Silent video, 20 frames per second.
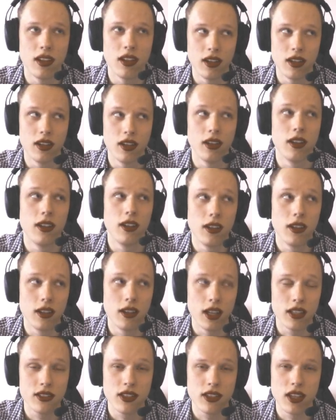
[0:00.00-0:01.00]
Uh,
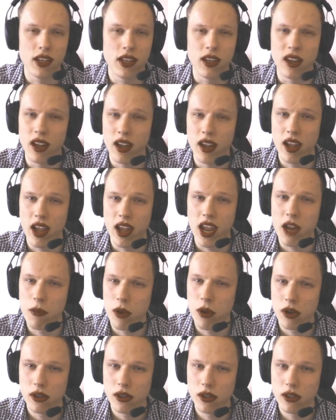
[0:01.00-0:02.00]
let's say uh,
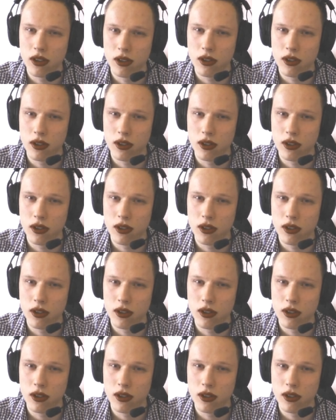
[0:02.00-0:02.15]
A1